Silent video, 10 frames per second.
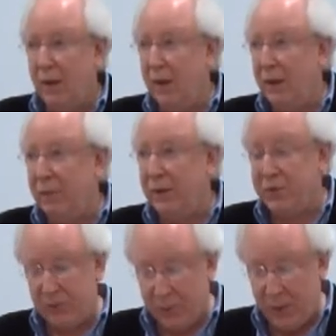Um,
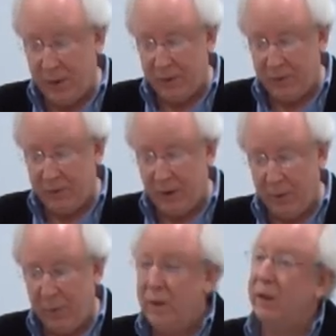it's, he's,
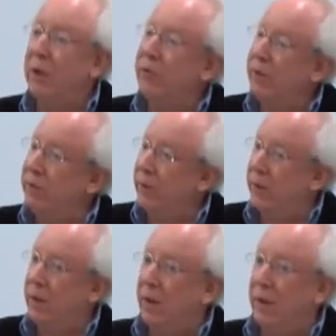uh, he was on the
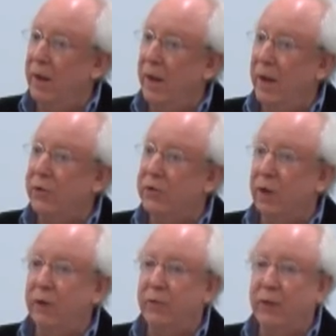very cutting edge
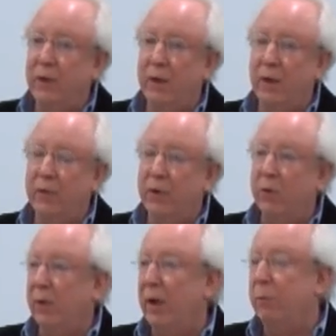of the, of the
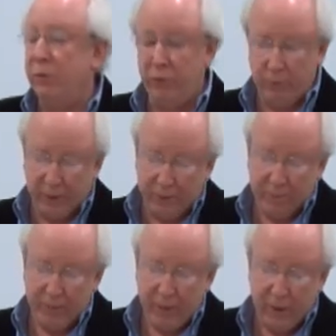green movement.
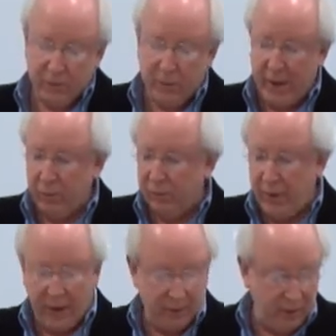As a matter of
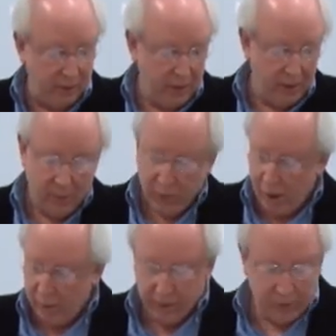fact, he
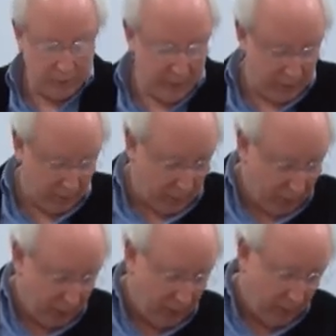probably could be
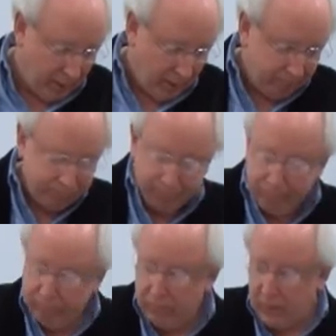um,
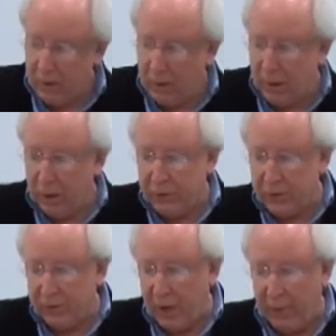uh,
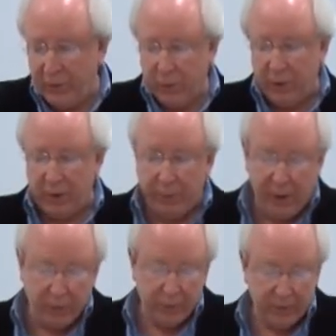described as one of the
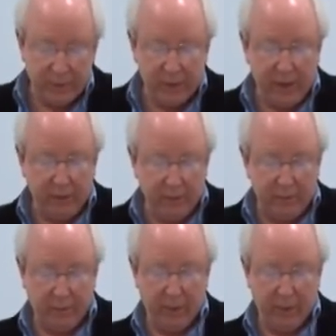patron saints.